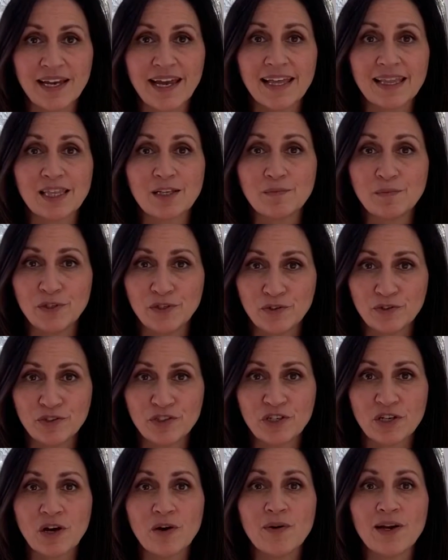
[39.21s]
Get them used
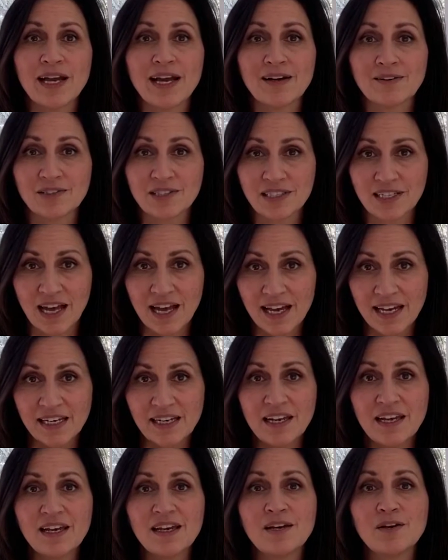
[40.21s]
to going outside
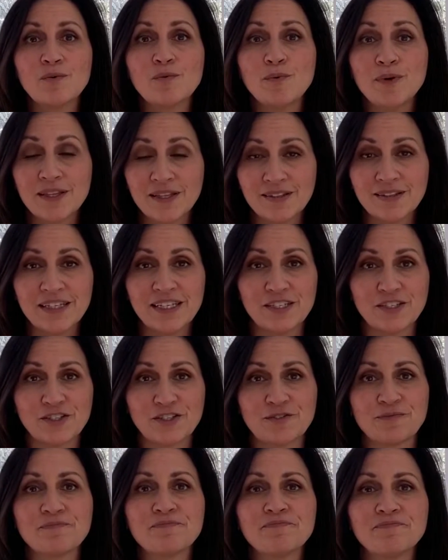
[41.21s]
with a
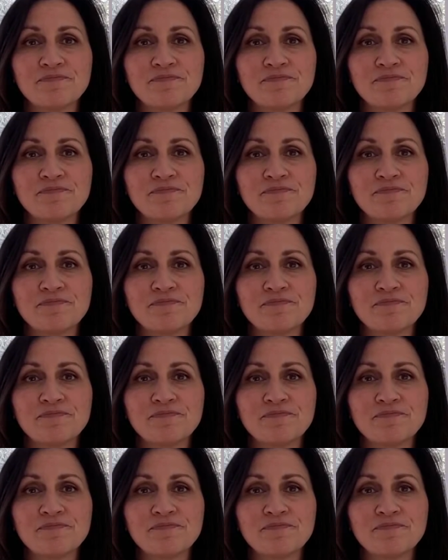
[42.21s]
leash.